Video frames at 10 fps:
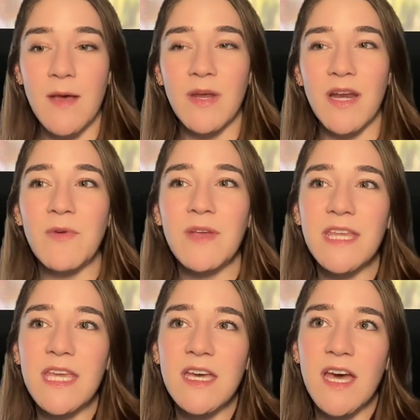But I
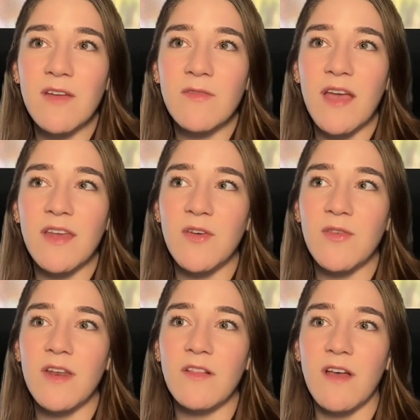know
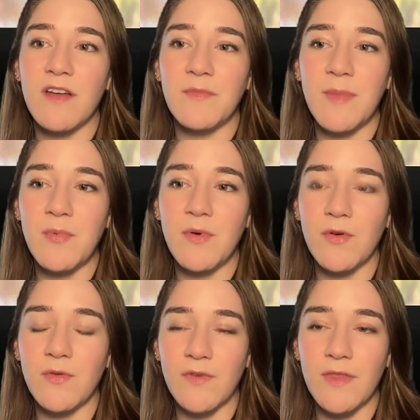that a lot of people who
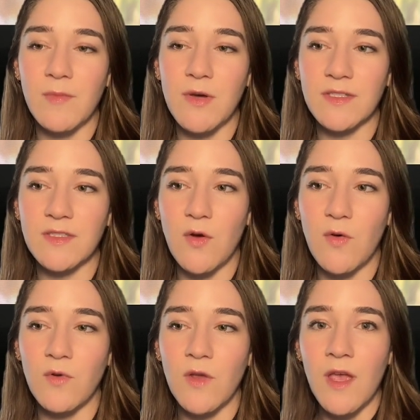have read the books don't